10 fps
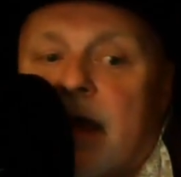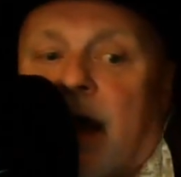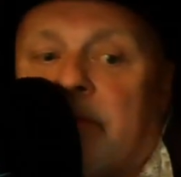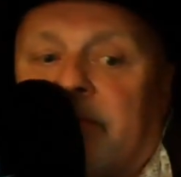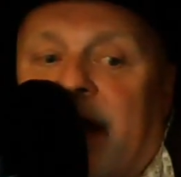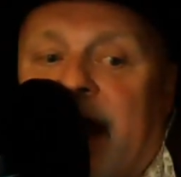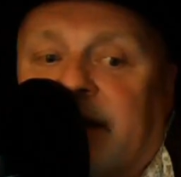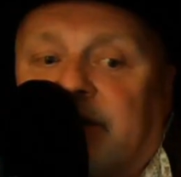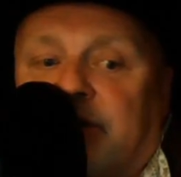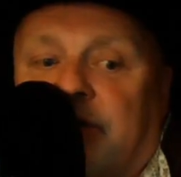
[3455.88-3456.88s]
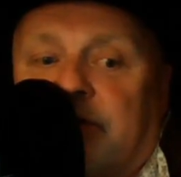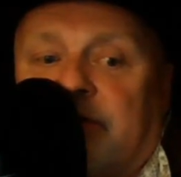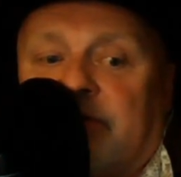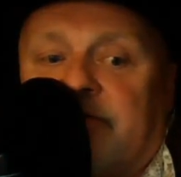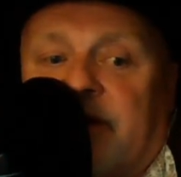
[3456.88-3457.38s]
I'm not
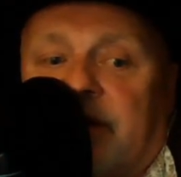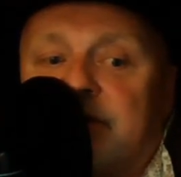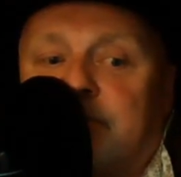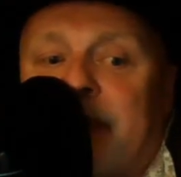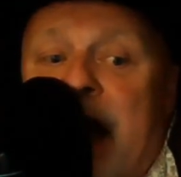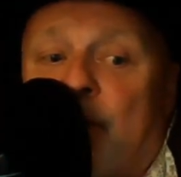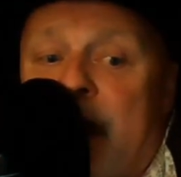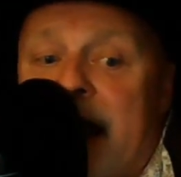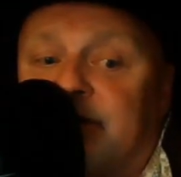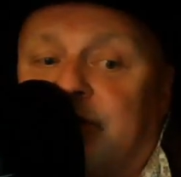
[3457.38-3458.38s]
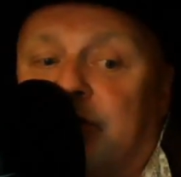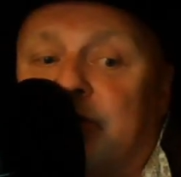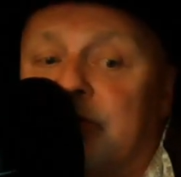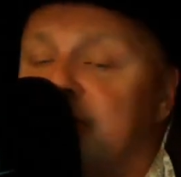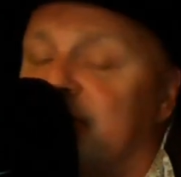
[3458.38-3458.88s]
convinced by what
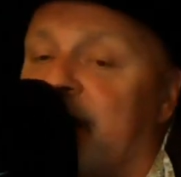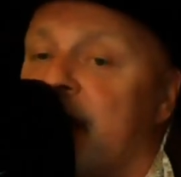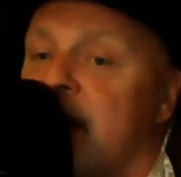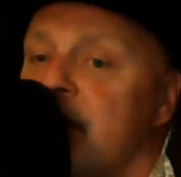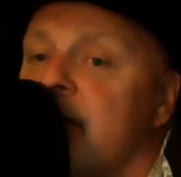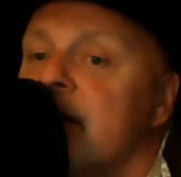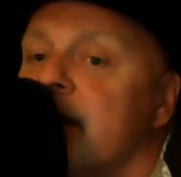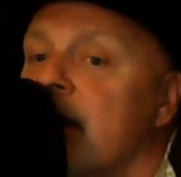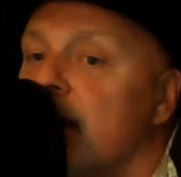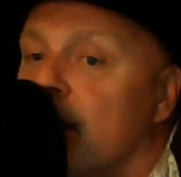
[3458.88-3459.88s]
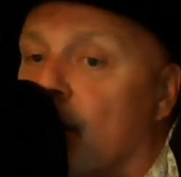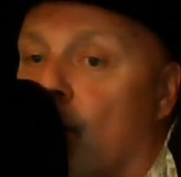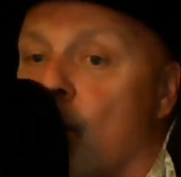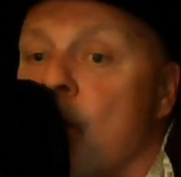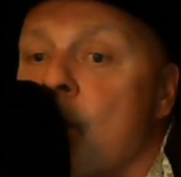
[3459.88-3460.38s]
you said
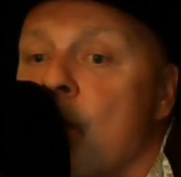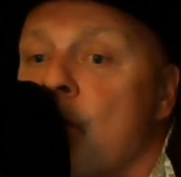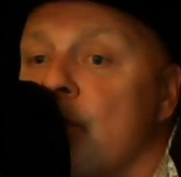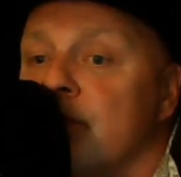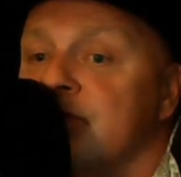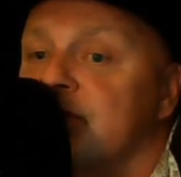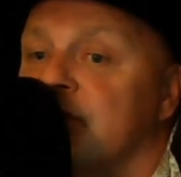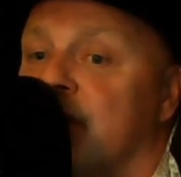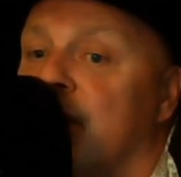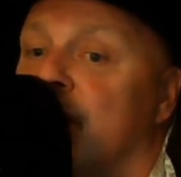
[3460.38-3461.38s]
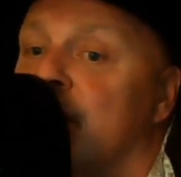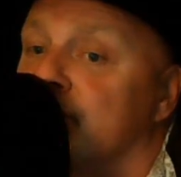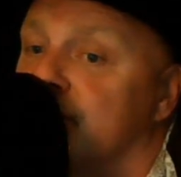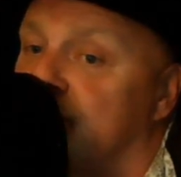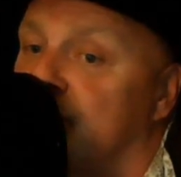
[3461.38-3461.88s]
or a
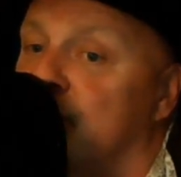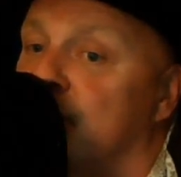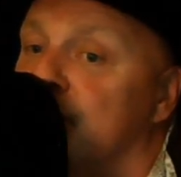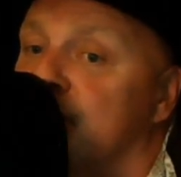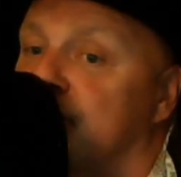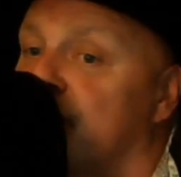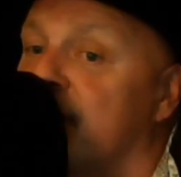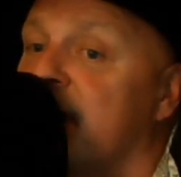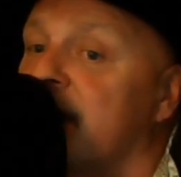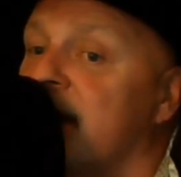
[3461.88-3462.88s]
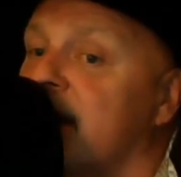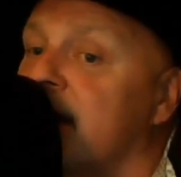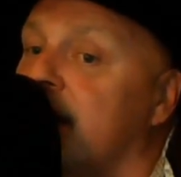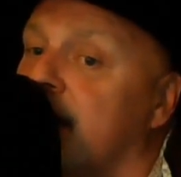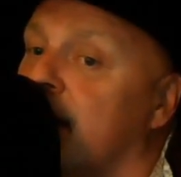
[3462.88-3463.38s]
single tear
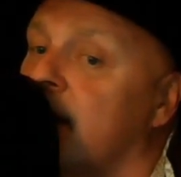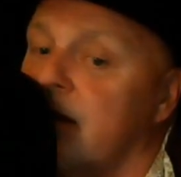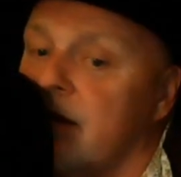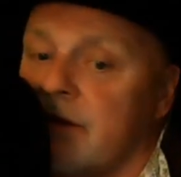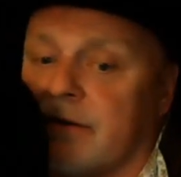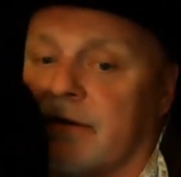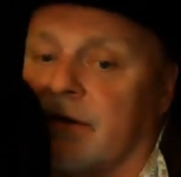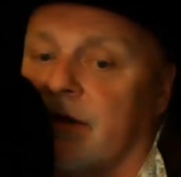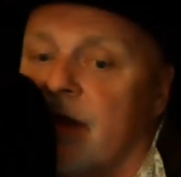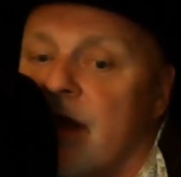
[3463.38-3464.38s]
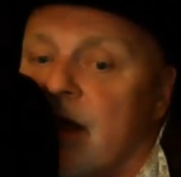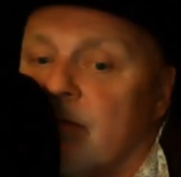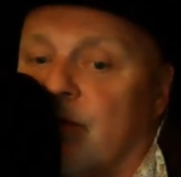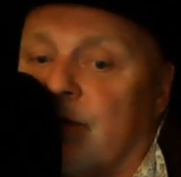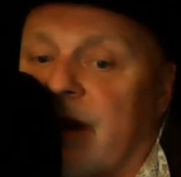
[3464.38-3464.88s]
shed,
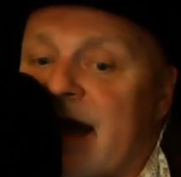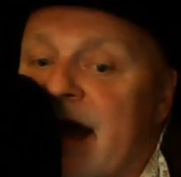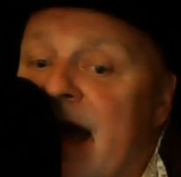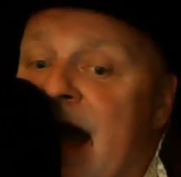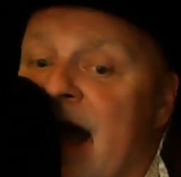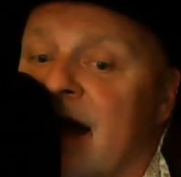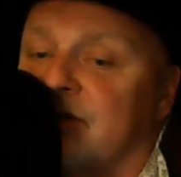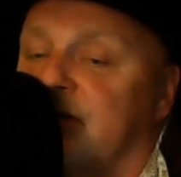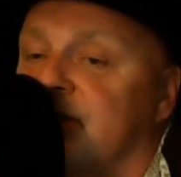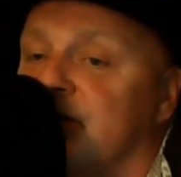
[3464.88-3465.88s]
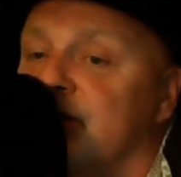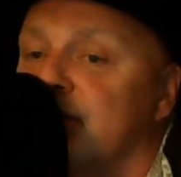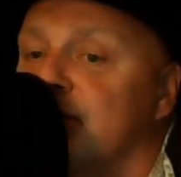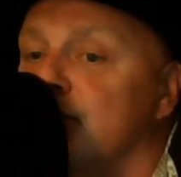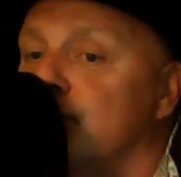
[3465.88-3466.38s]
but I
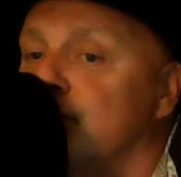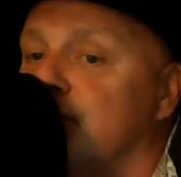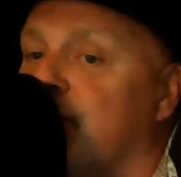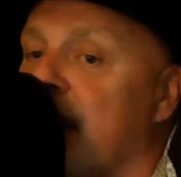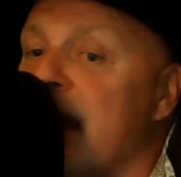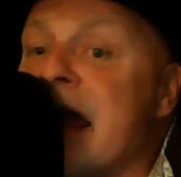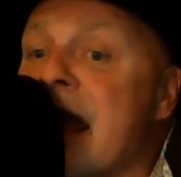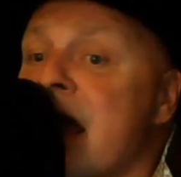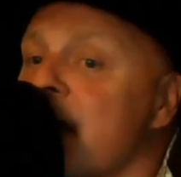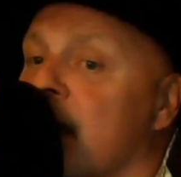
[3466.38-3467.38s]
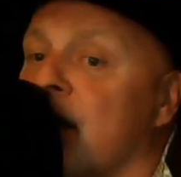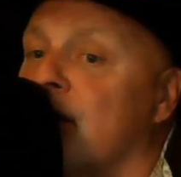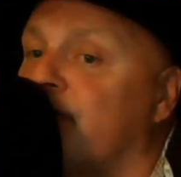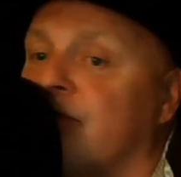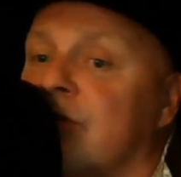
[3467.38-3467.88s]
still care
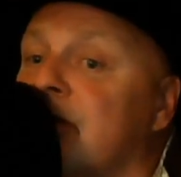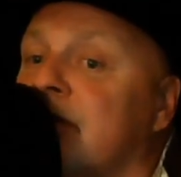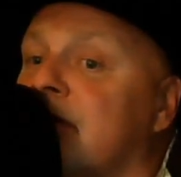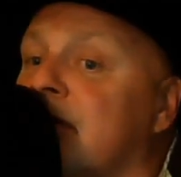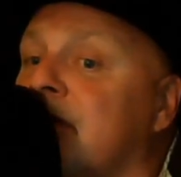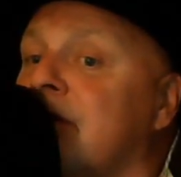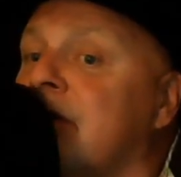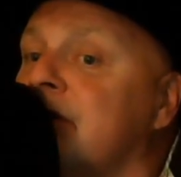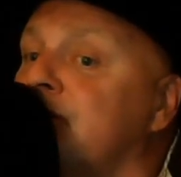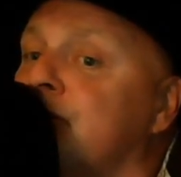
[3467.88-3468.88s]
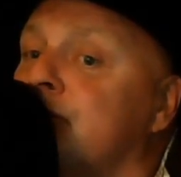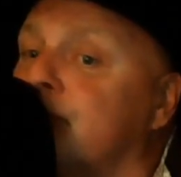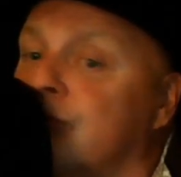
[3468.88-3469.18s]
for you.